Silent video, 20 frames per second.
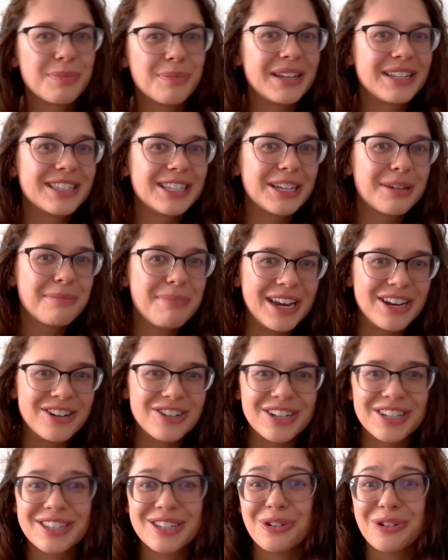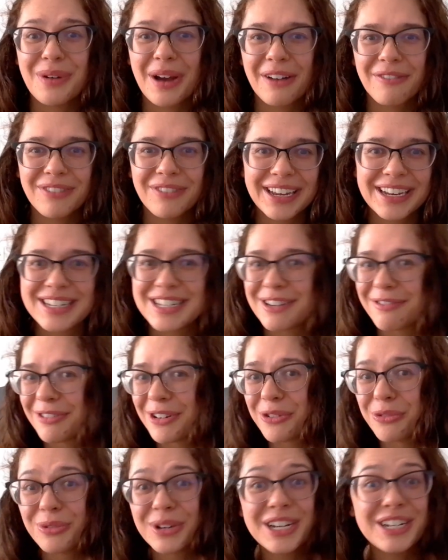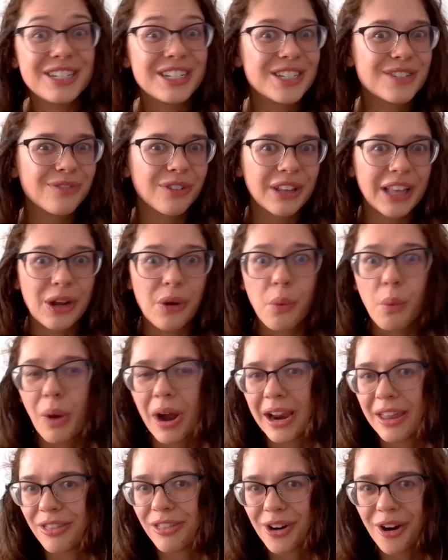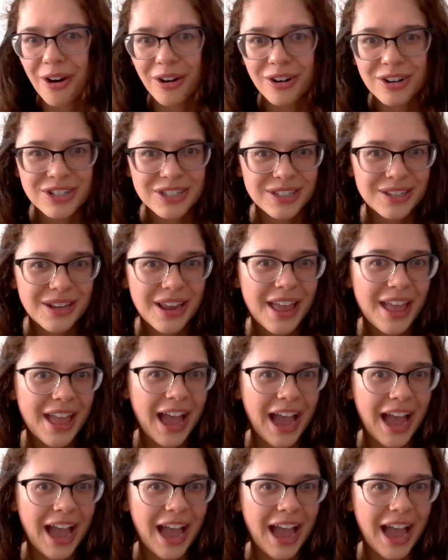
been some patients who have like different reasons for like why their heart's